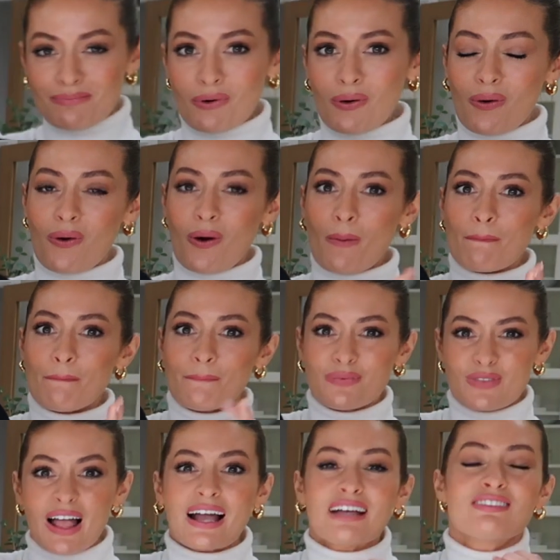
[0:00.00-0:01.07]
more,
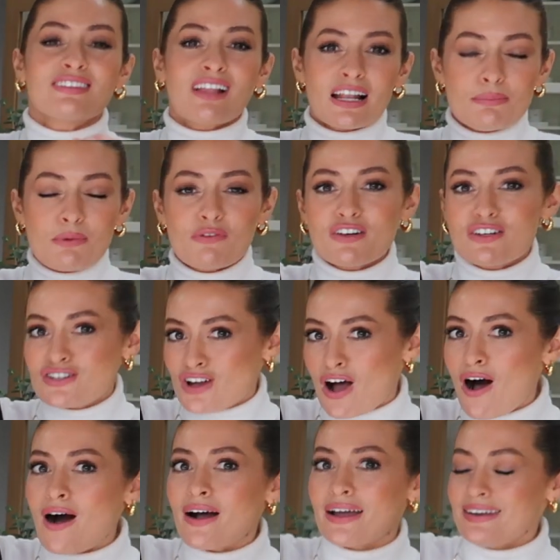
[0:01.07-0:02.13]
like slightly more of a
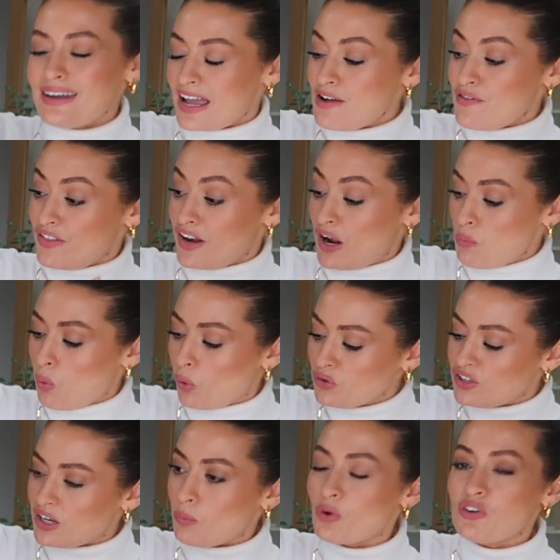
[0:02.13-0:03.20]
darker navy than I
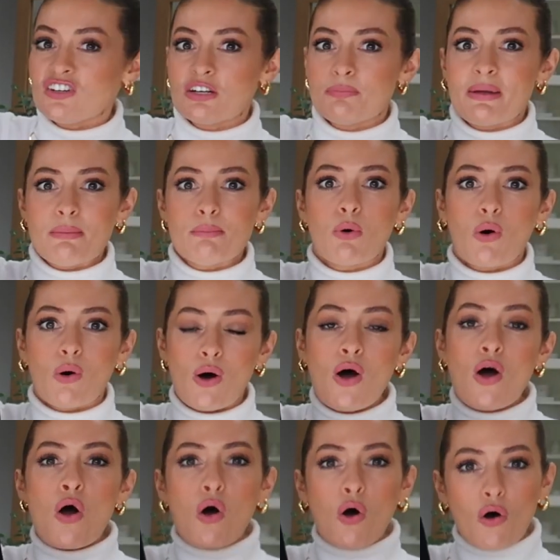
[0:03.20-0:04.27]
wanted. I wanted to be more,
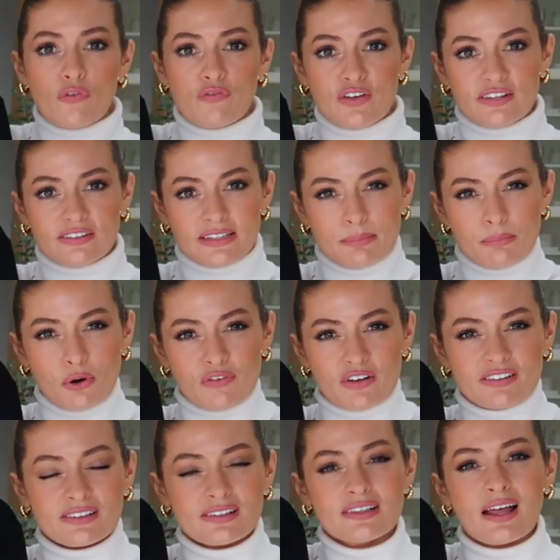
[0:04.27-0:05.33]
obviously more of
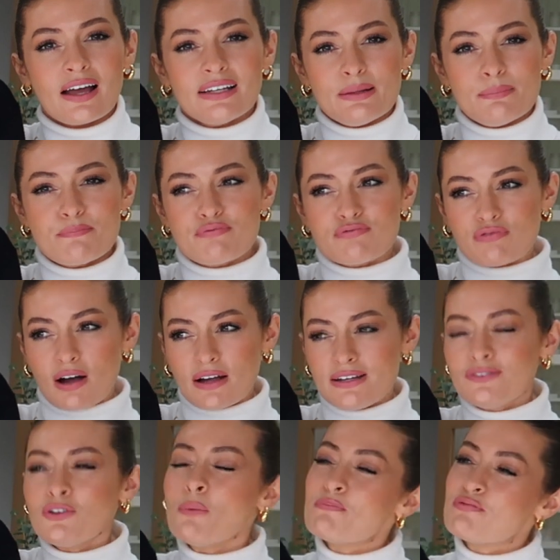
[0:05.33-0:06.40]
a slightly
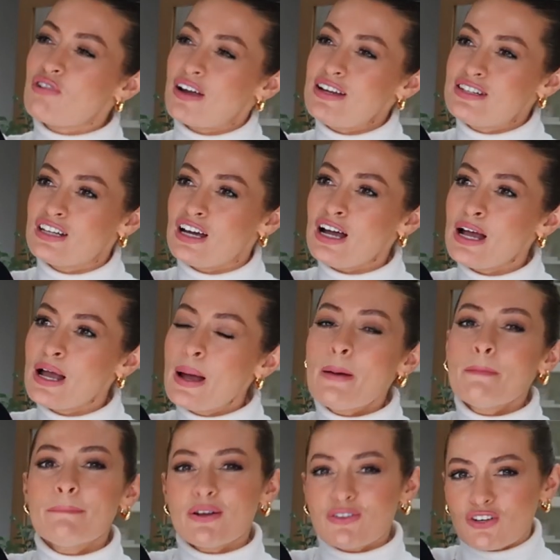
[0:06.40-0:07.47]
bright, not brighter,
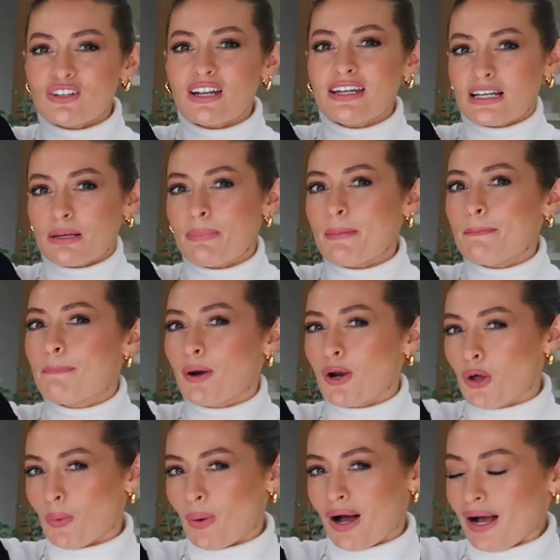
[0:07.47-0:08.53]
but just a little bit
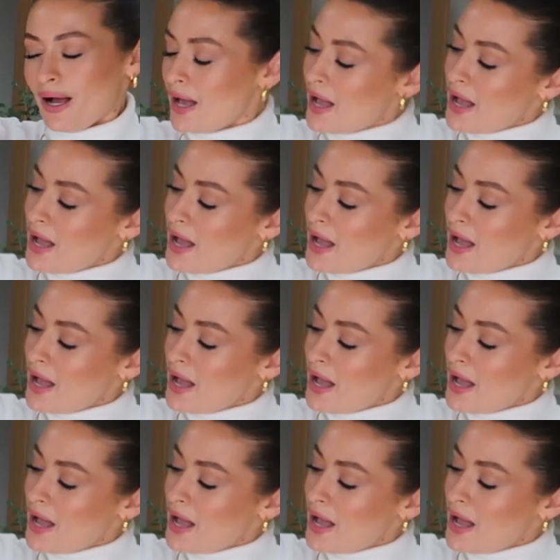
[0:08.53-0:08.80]
bluer.